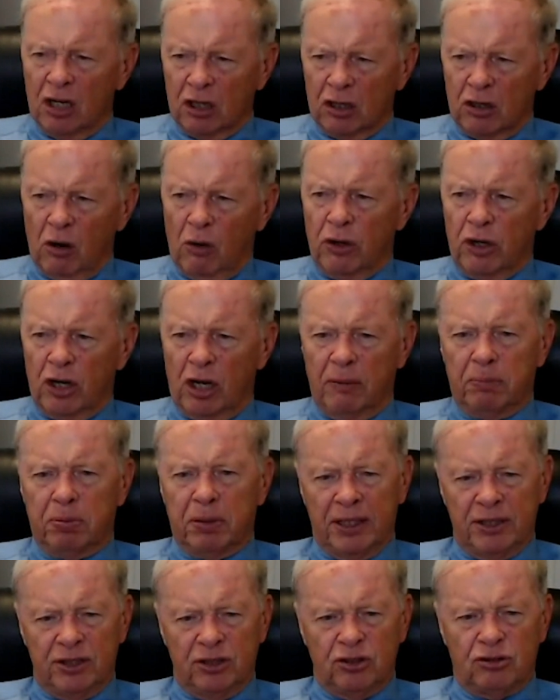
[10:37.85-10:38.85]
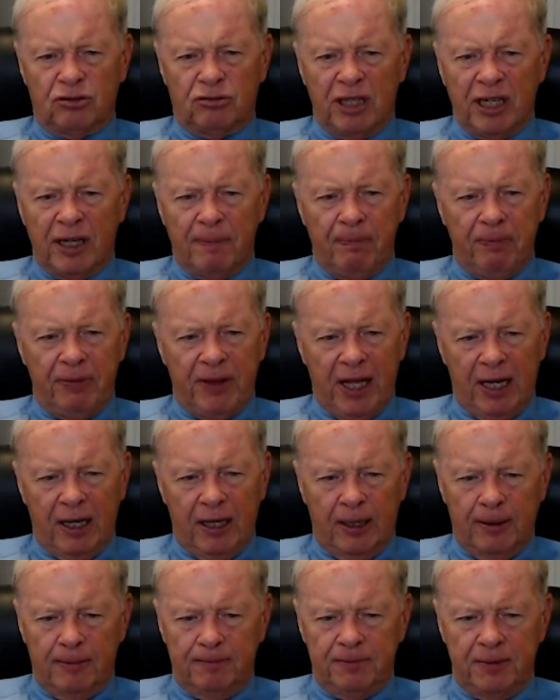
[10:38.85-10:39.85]
going on Pleasant Street that
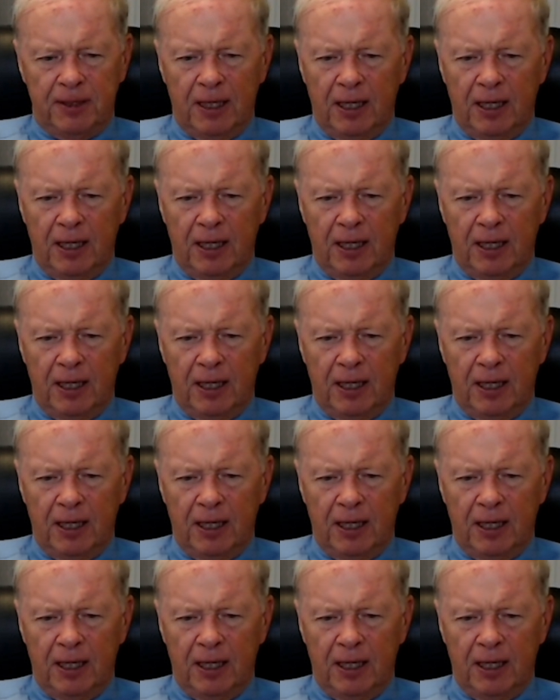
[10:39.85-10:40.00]
uh,